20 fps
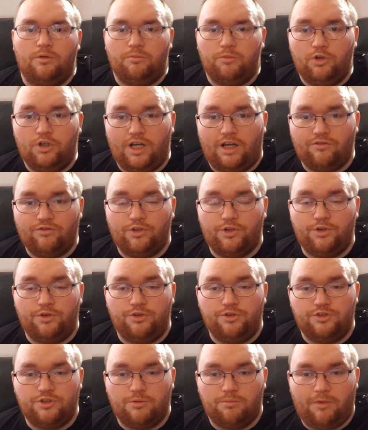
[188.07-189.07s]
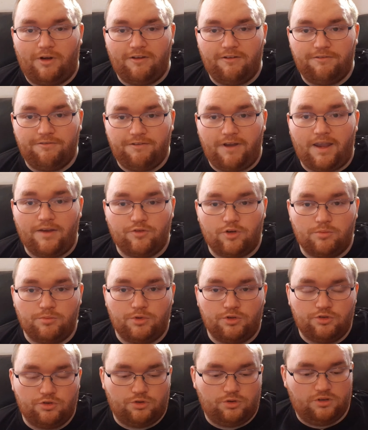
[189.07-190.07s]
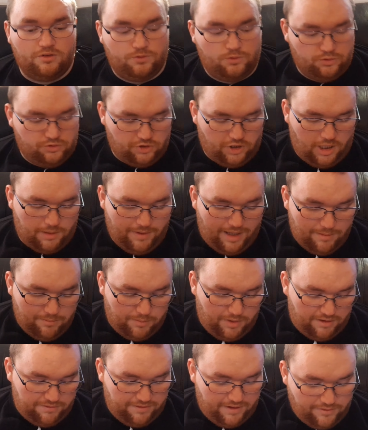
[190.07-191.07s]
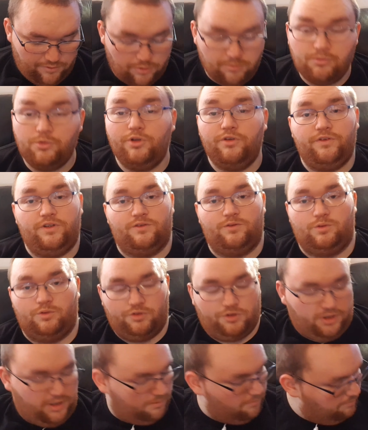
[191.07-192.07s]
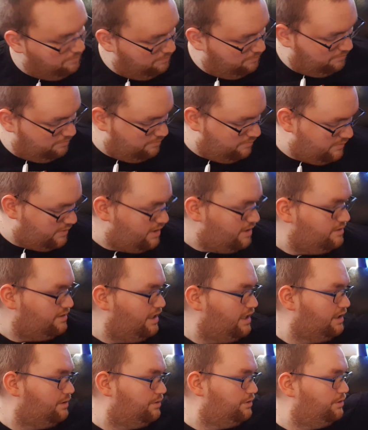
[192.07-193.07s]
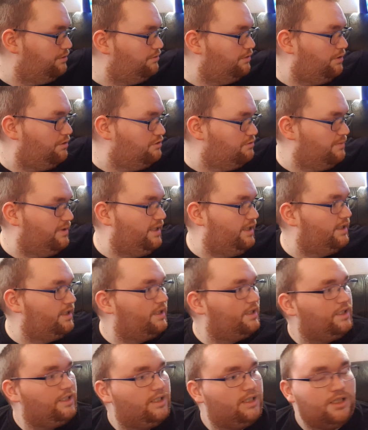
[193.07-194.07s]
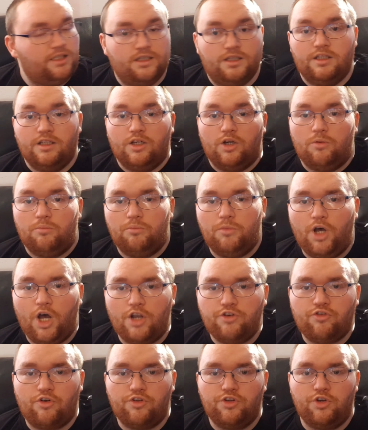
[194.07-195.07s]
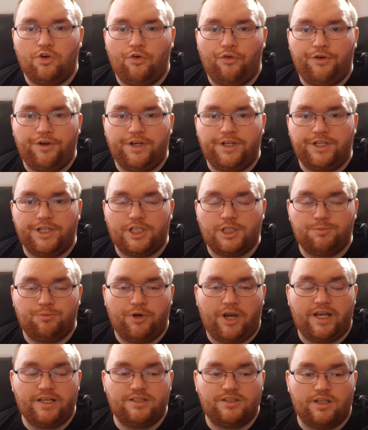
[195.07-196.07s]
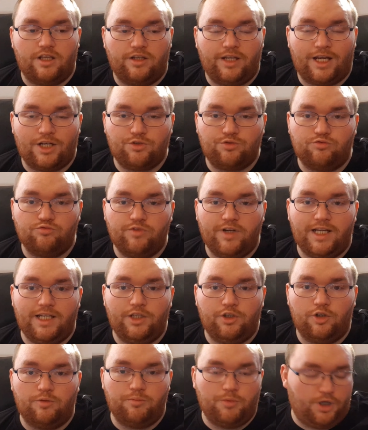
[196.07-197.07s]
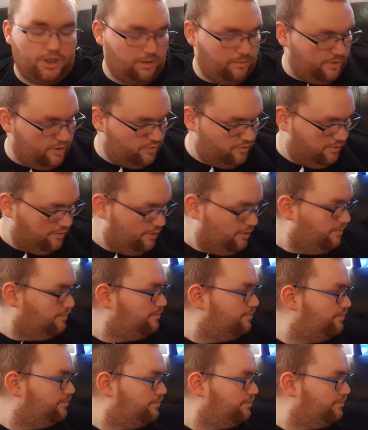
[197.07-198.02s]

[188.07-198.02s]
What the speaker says: Moulin Rouge, my favourite musical of all time and my favourite movie of all time. Is anyone who knows me. Murder on the Orient Express, an actual really good murder mystery film.